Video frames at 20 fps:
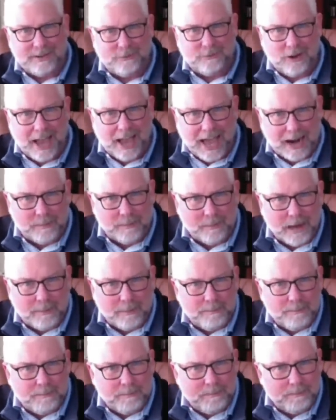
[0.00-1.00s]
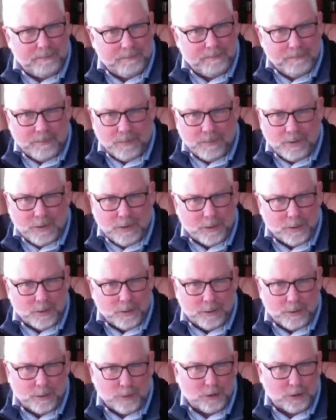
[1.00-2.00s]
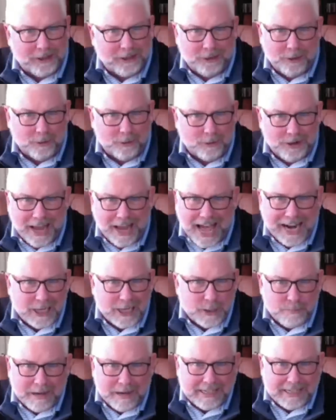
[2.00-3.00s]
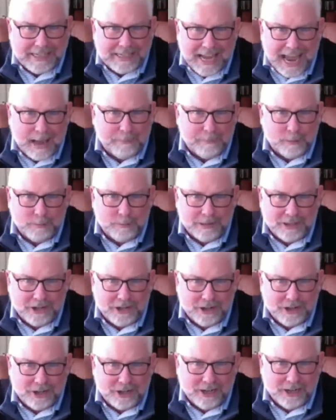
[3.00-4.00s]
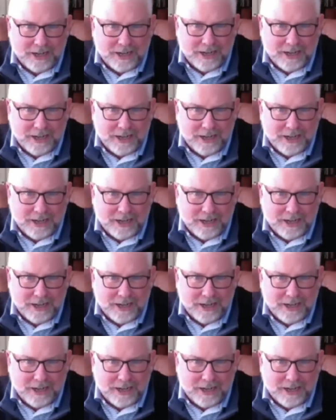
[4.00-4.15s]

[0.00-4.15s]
If you add them up, either they're not as big as the Apple position.